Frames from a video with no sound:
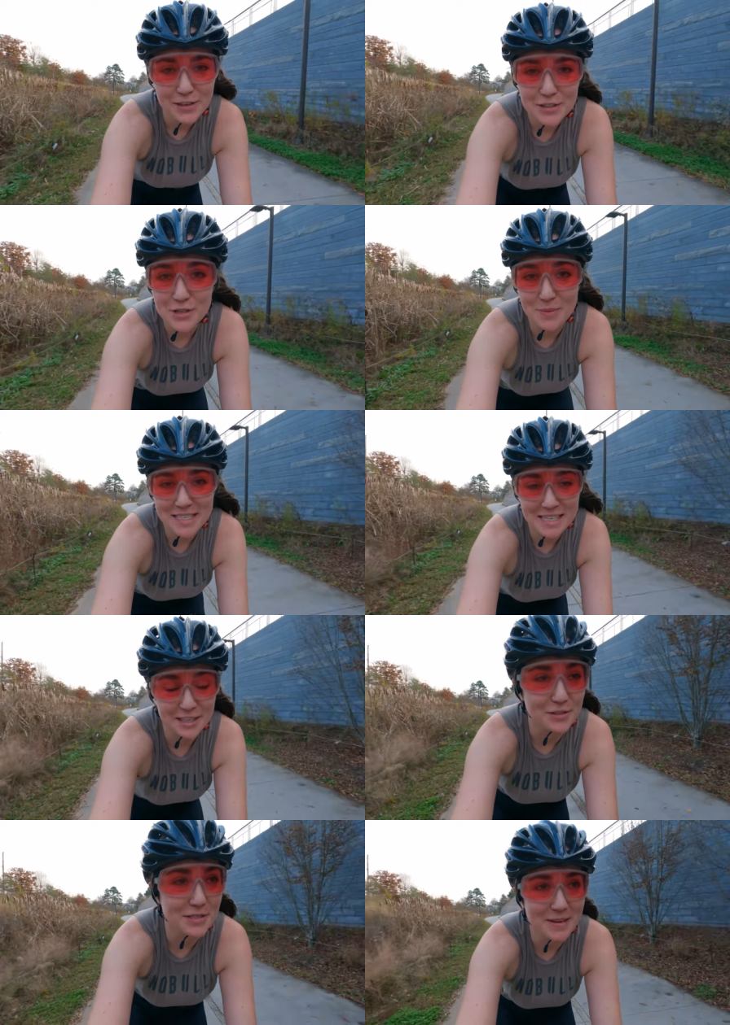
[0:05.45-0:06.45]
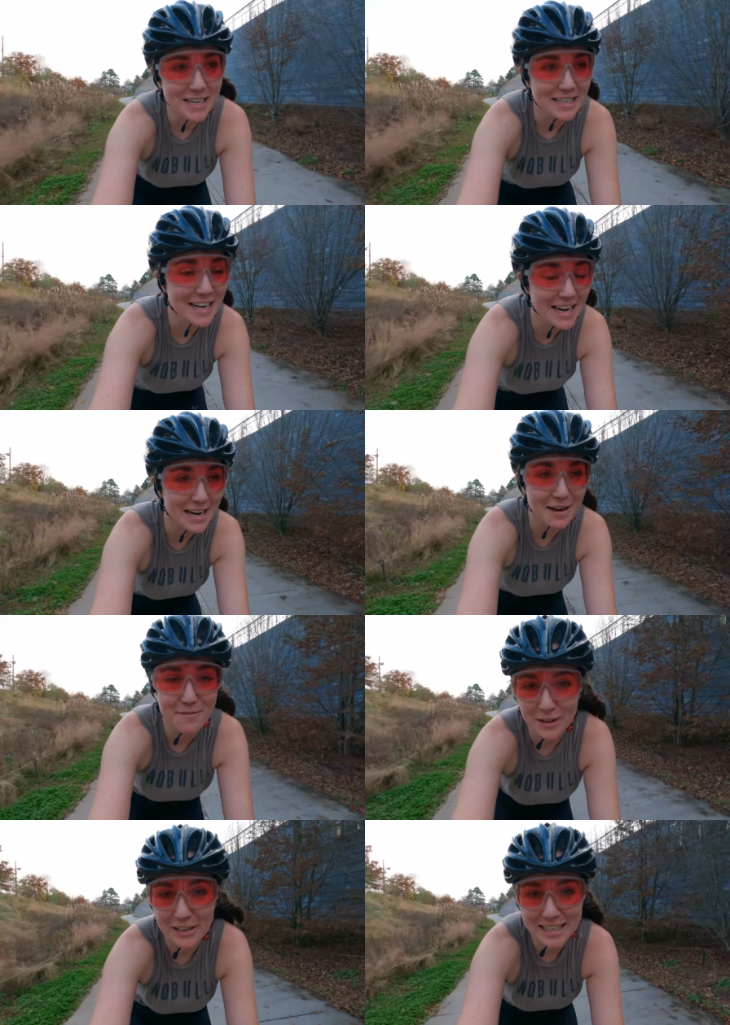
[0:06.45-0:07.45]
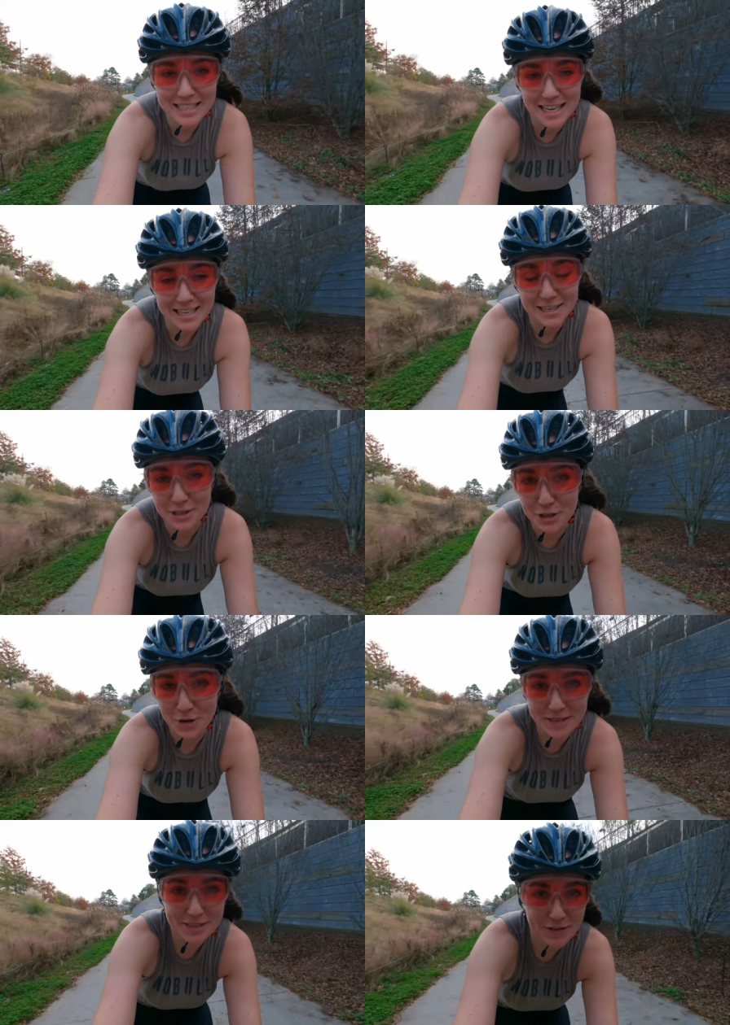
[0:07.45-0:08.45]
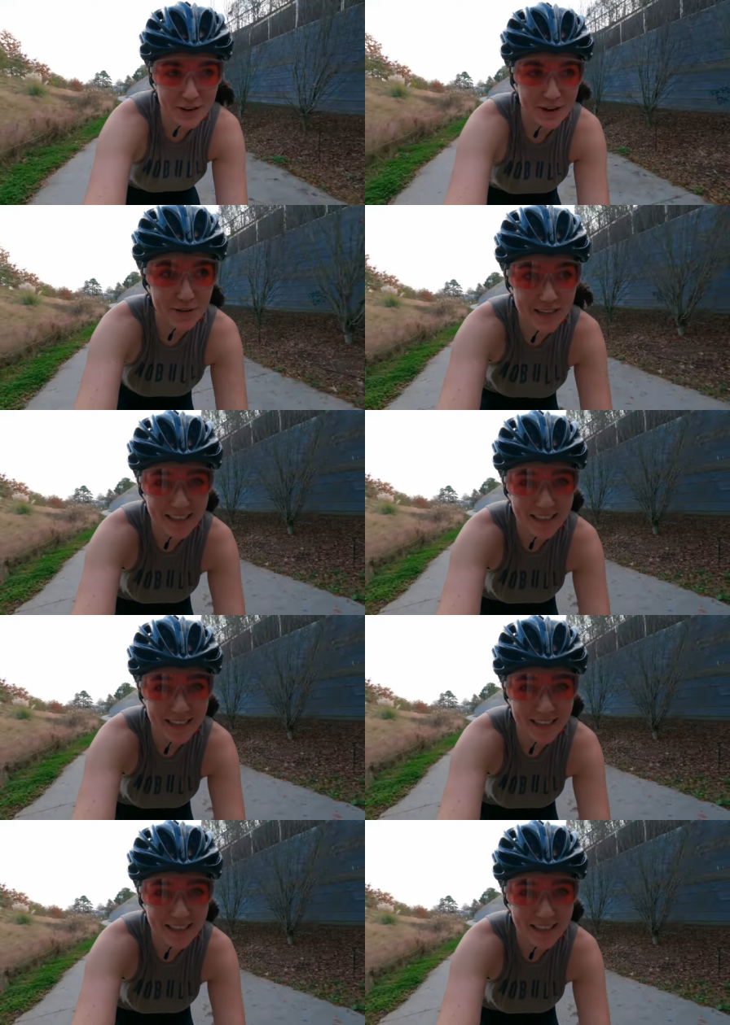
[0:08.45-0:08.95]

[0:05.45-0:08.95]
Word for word: to my single speed and I am very excited to show it to you.